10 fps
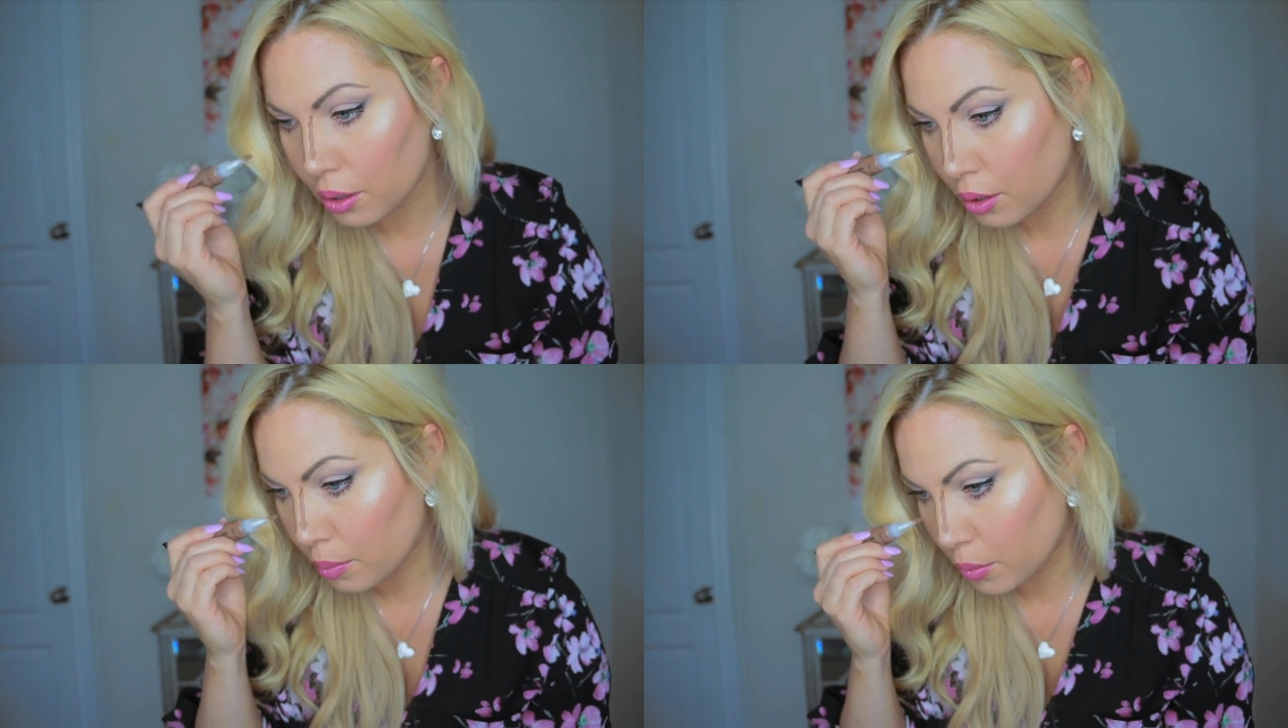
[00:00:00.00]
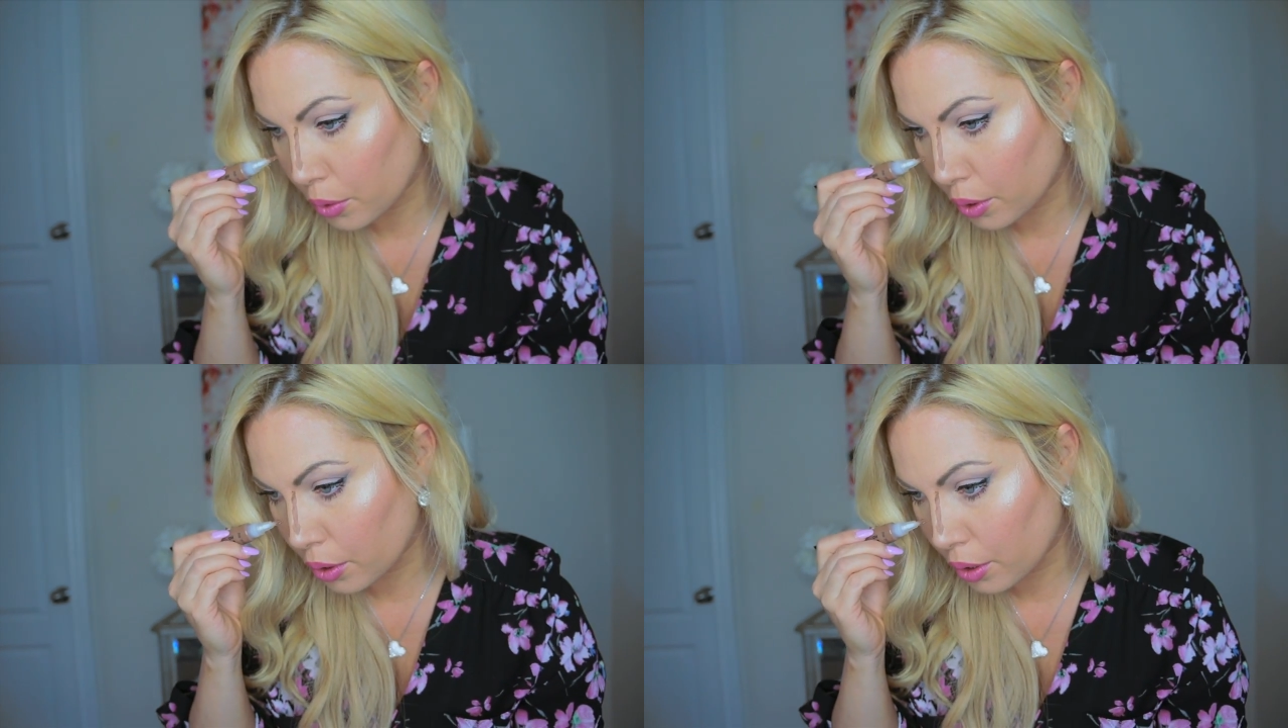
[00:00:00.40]
the
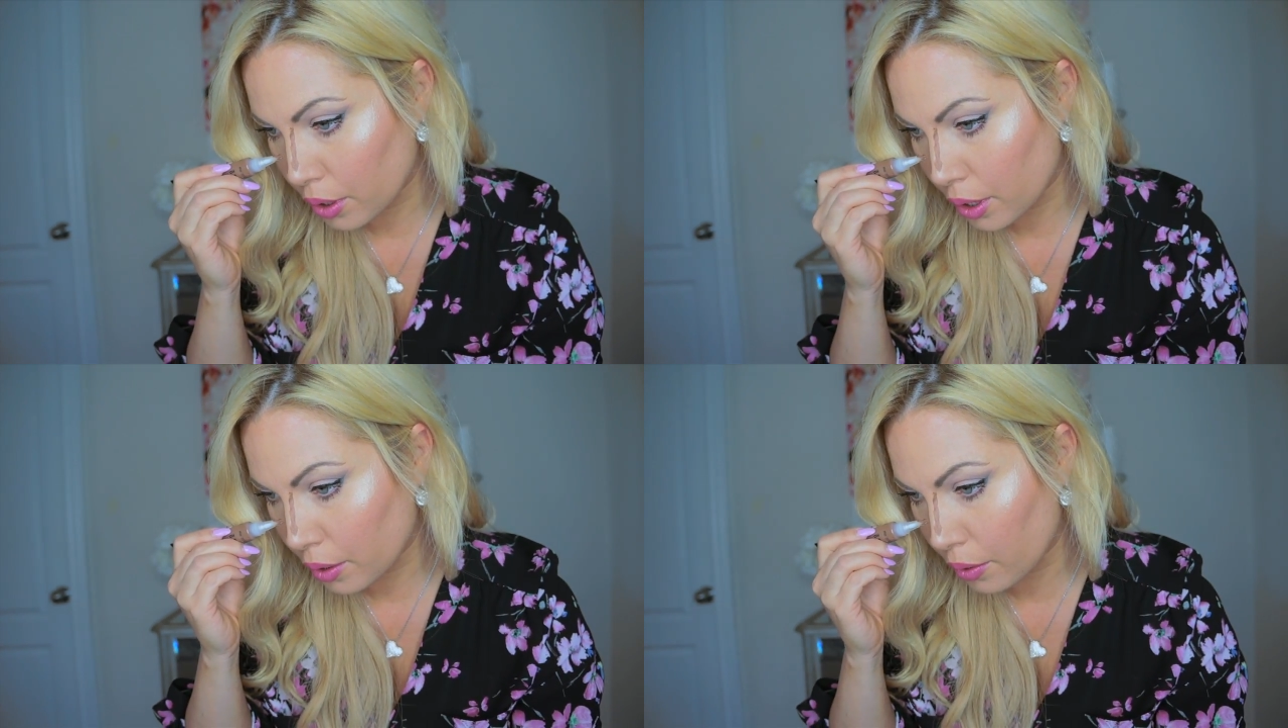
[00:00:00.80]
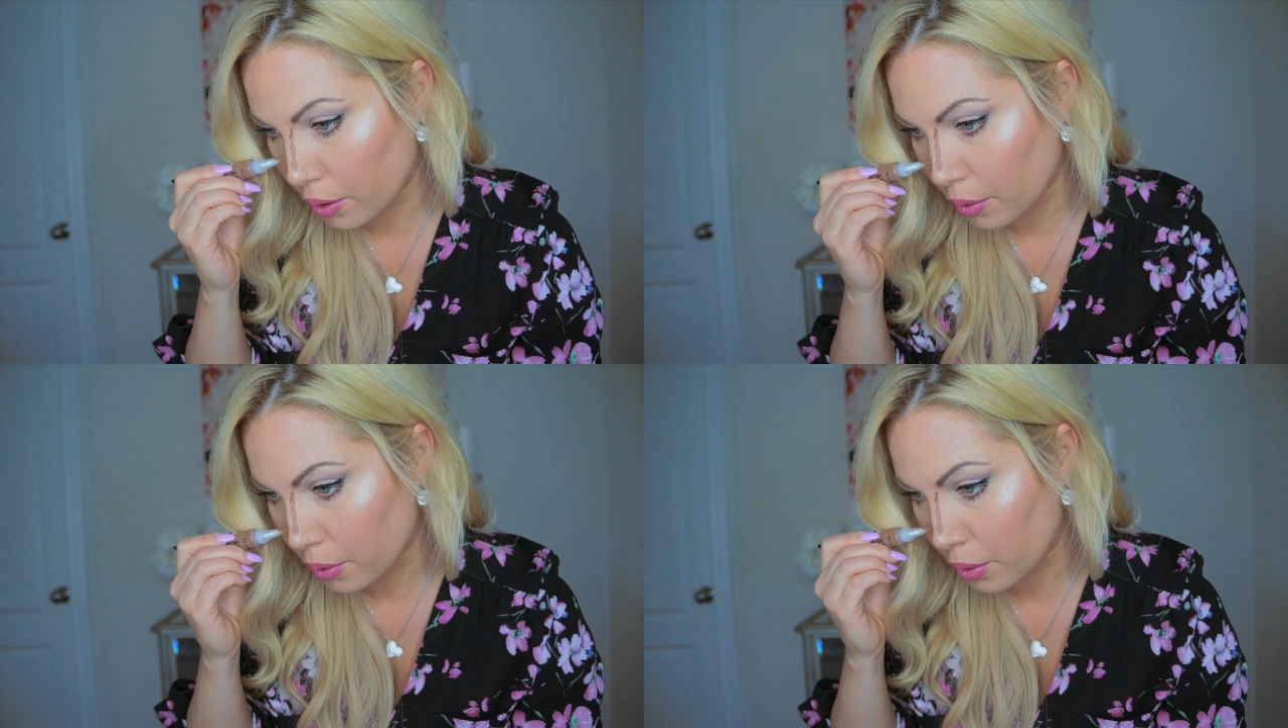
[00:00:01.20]
more
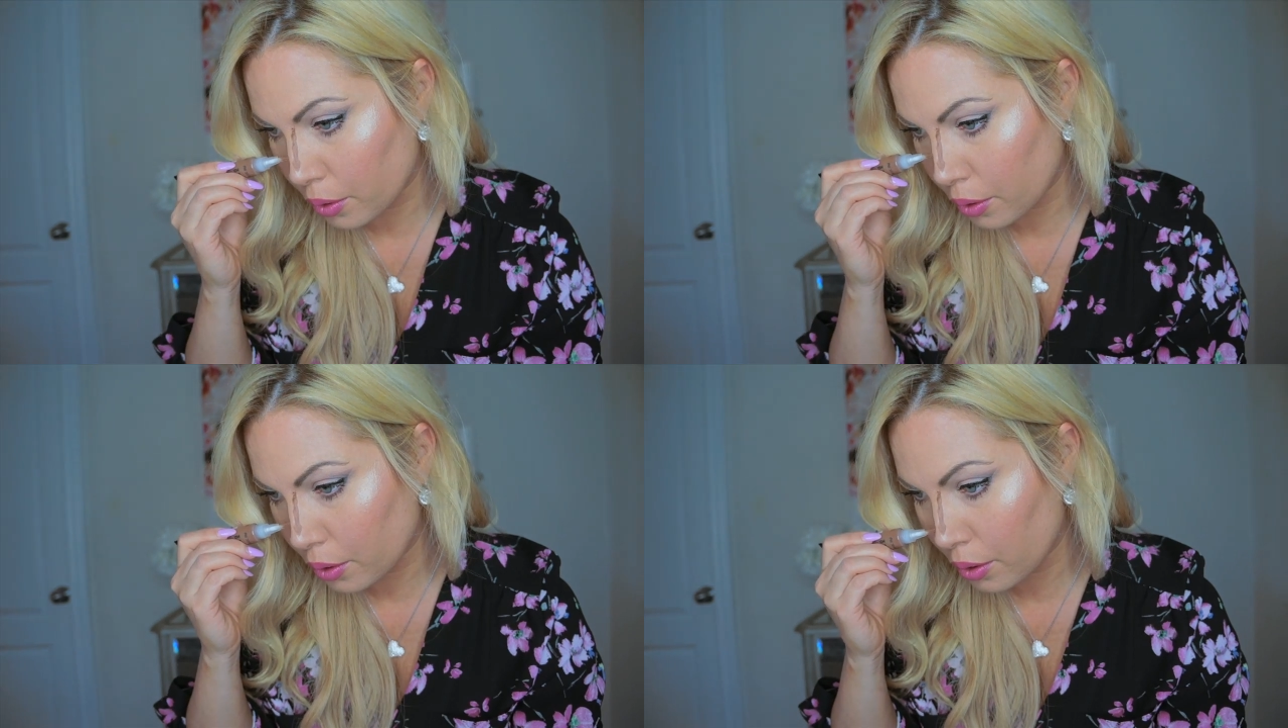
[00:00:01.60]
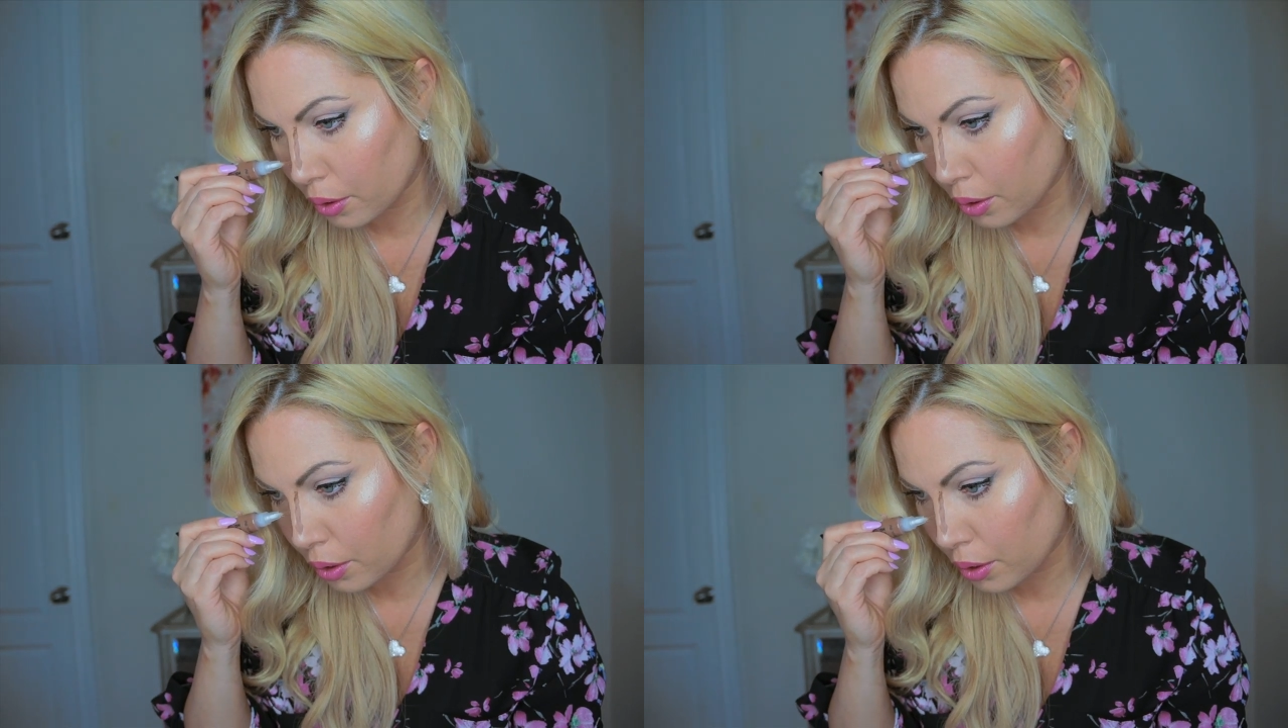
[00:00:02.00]
narrow
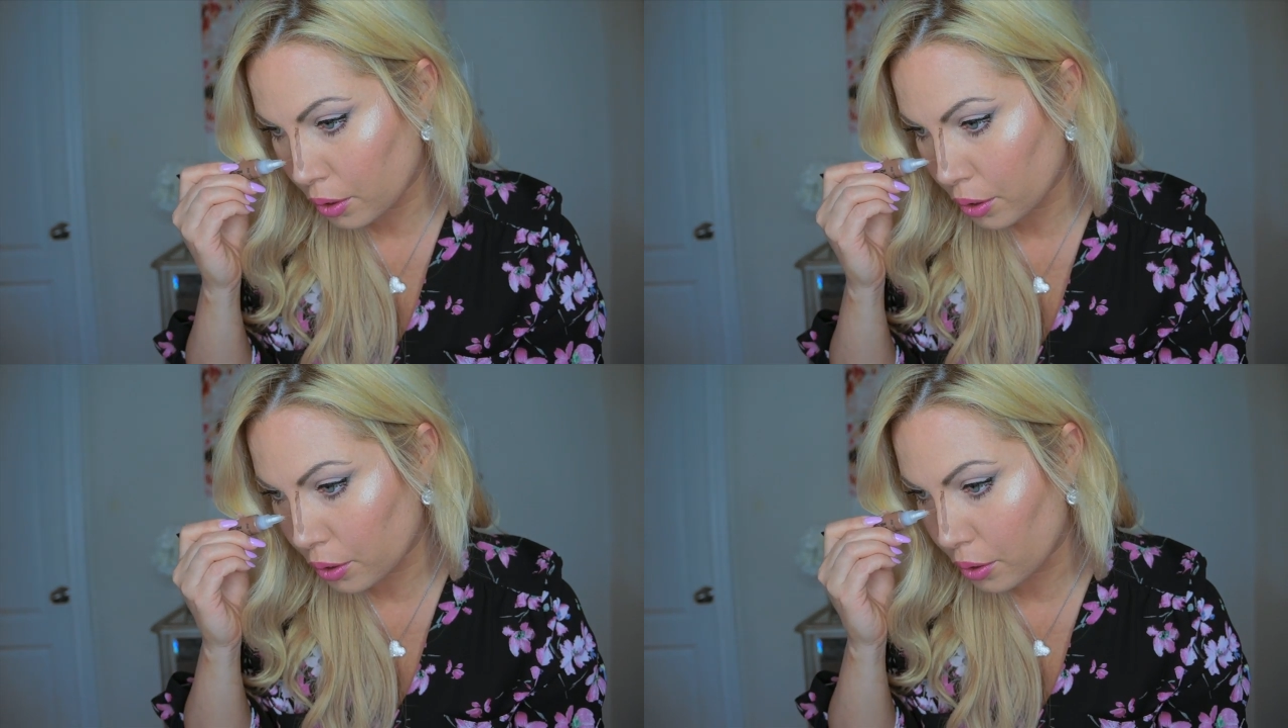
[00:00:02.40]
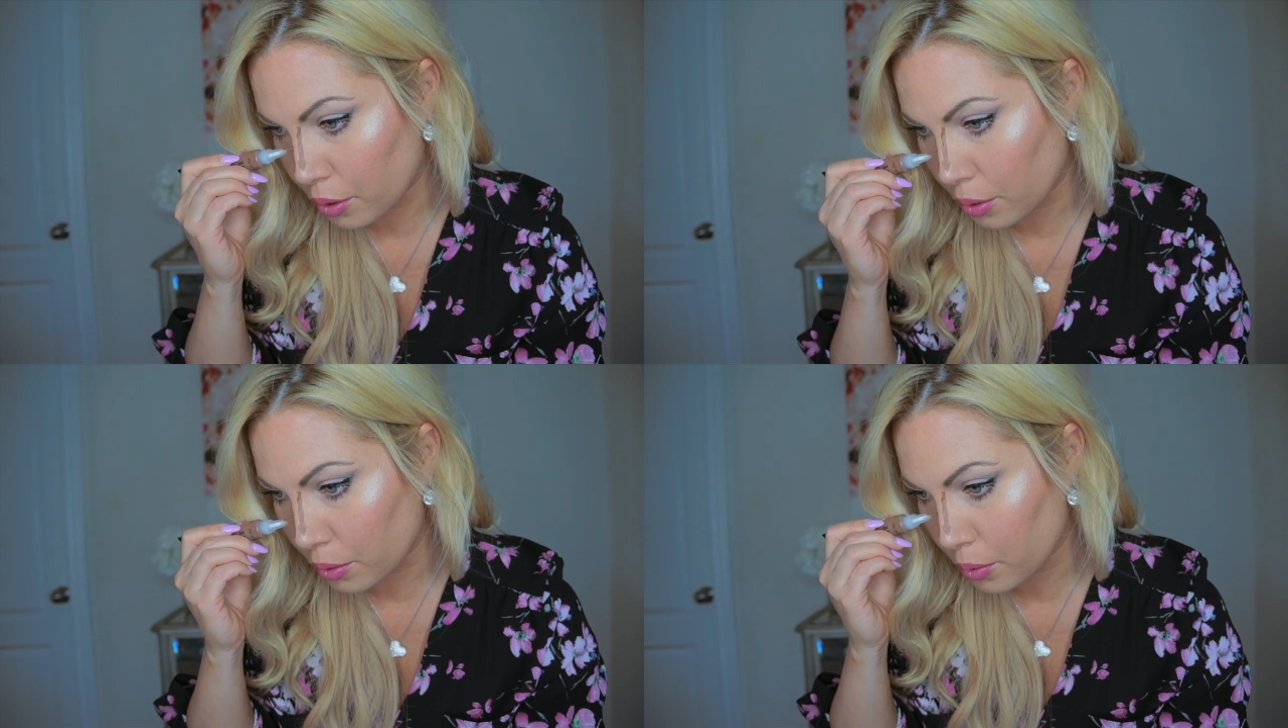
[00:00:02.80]
your
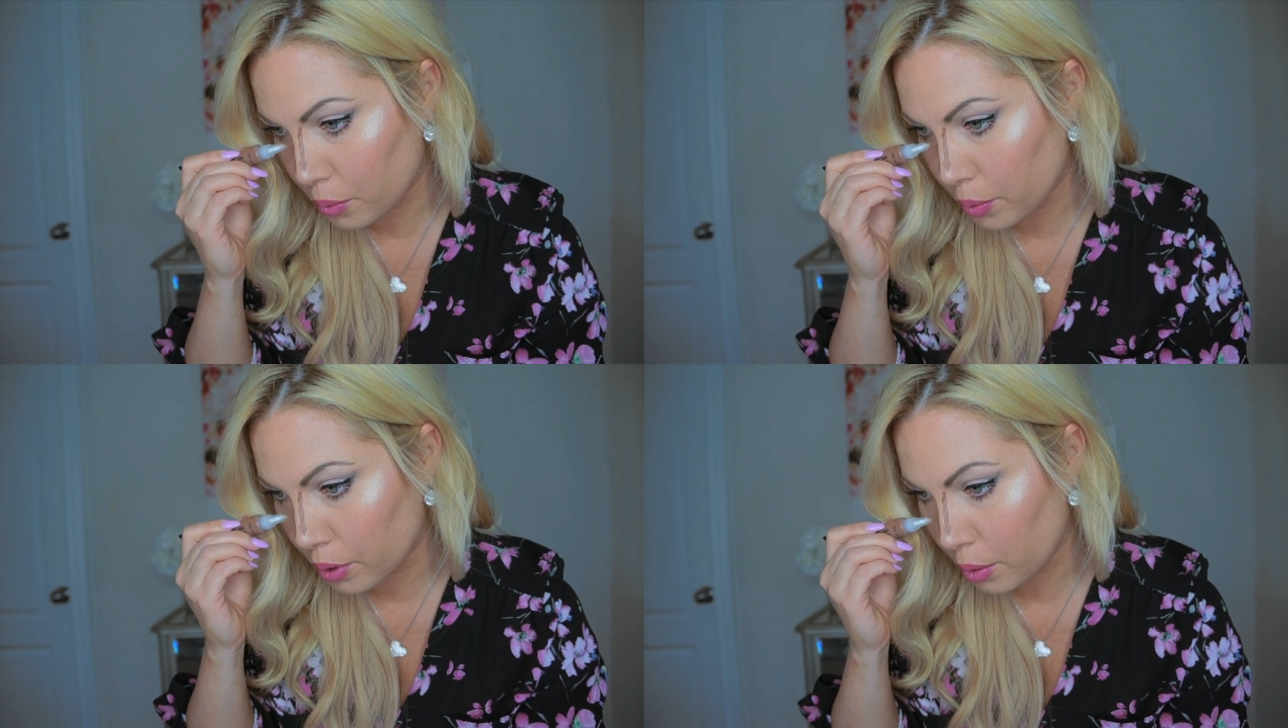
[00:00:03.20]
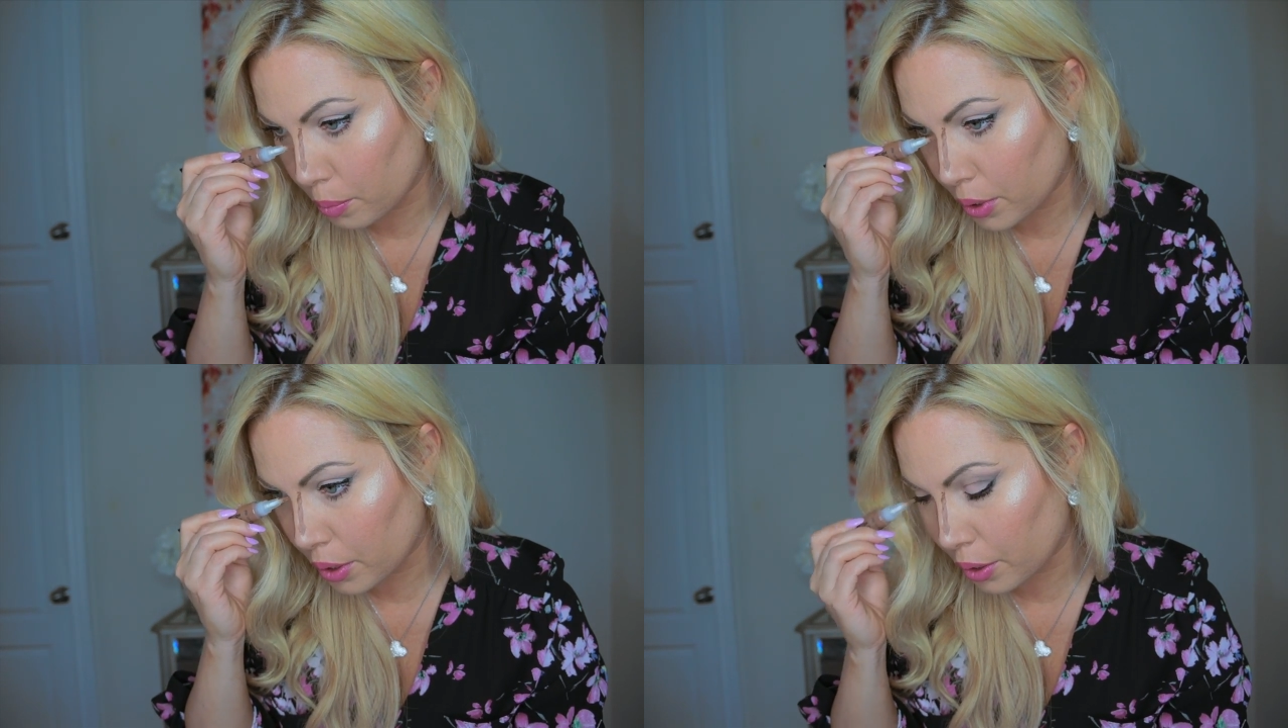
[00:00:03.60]
nose will
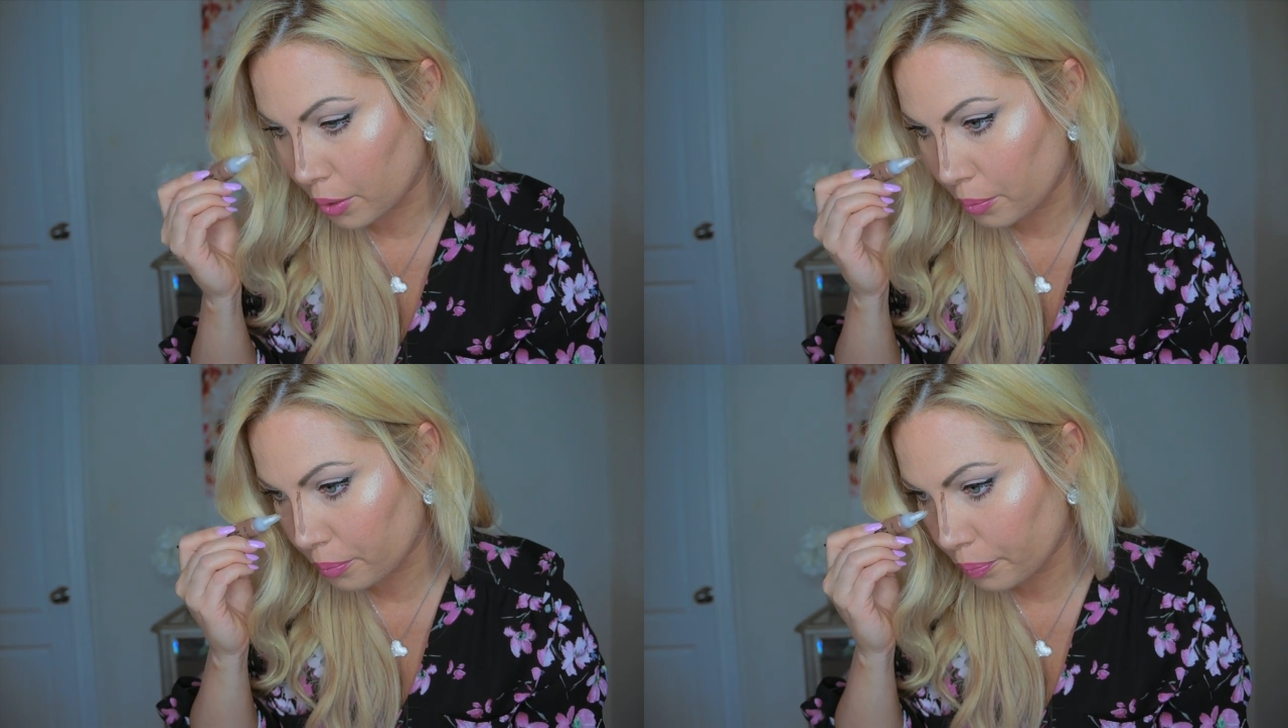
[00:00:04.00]
appear.